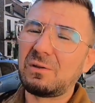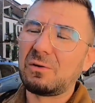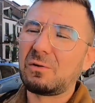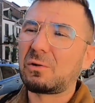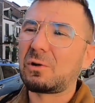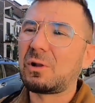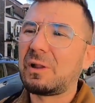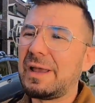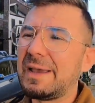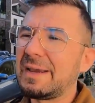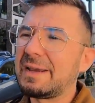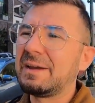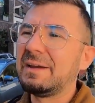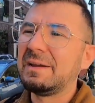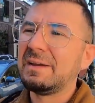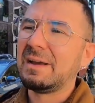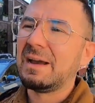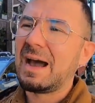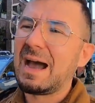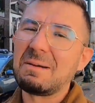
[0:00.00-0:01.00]
or like
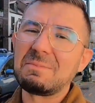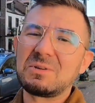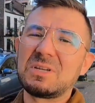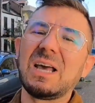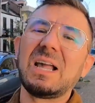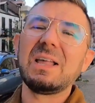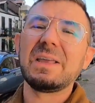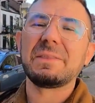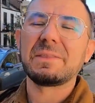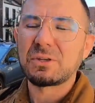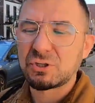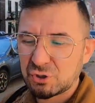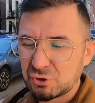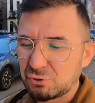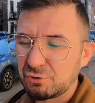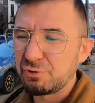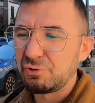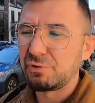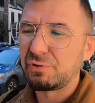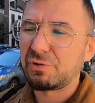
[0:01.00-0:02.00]
I'm telling the
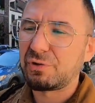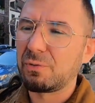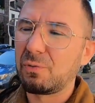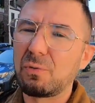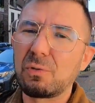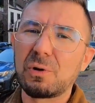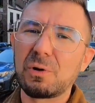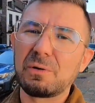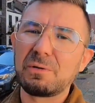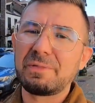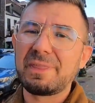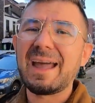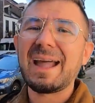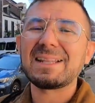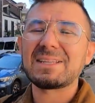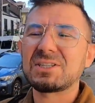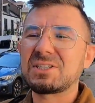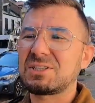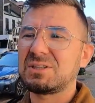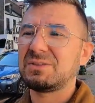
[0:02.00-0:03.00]
truth, or
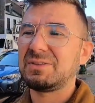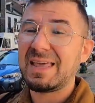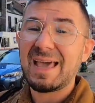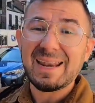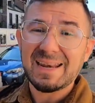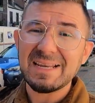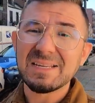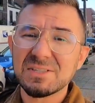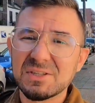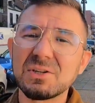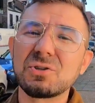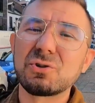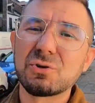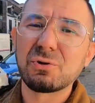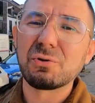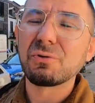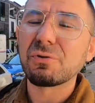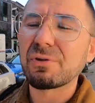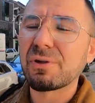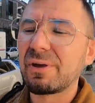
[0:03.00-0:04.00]
that is the
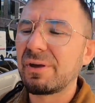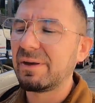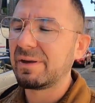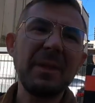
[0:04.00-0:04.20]
truth.